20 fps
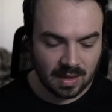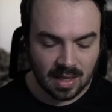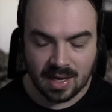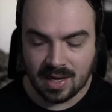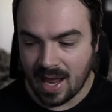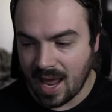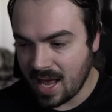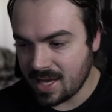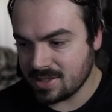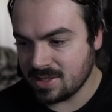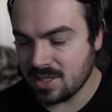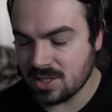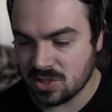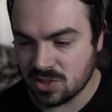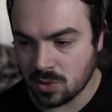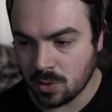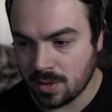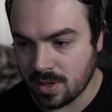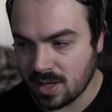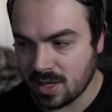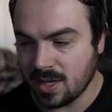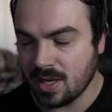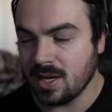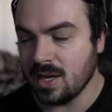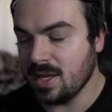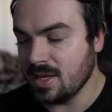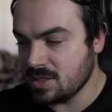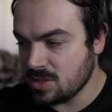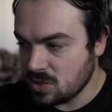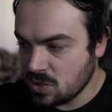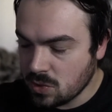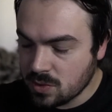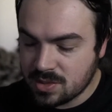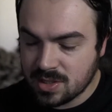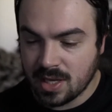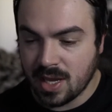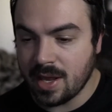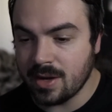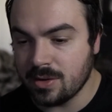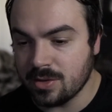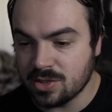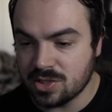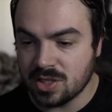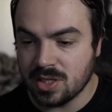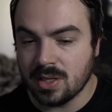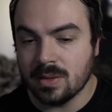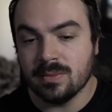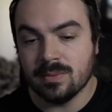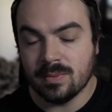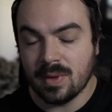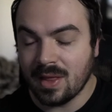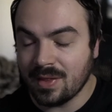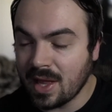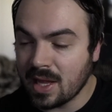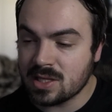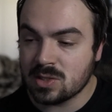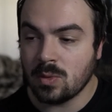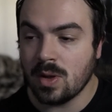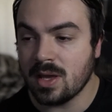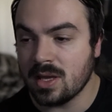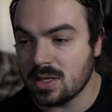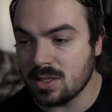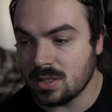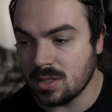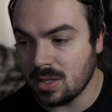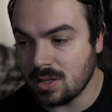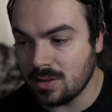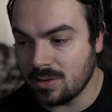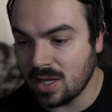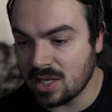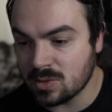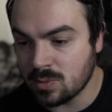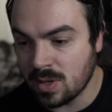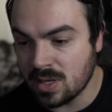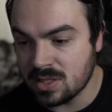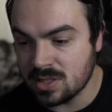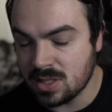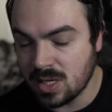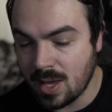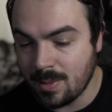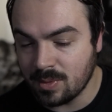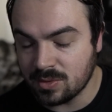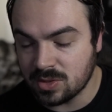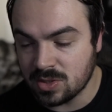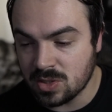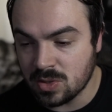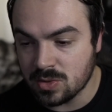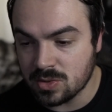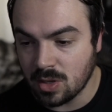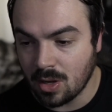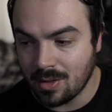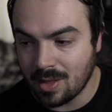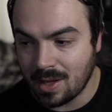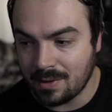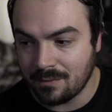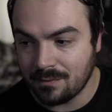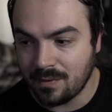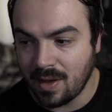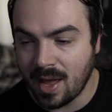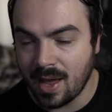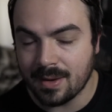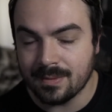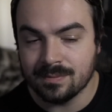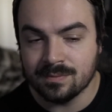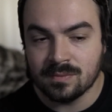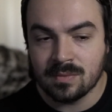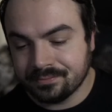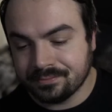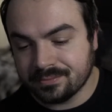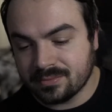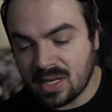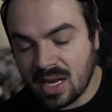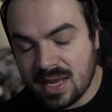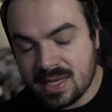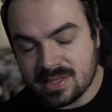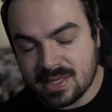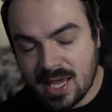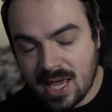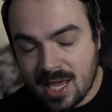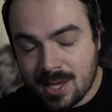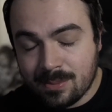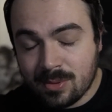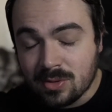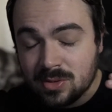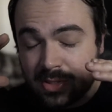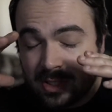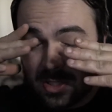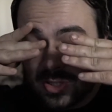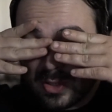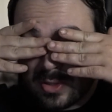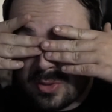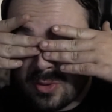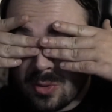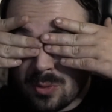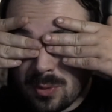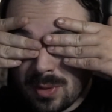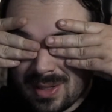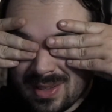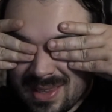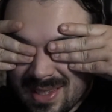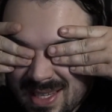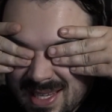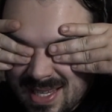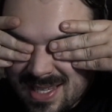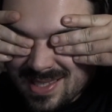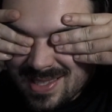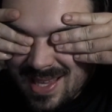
And as he's storing it, it's using energy. And that's why he's able to use all that fat. He's able to release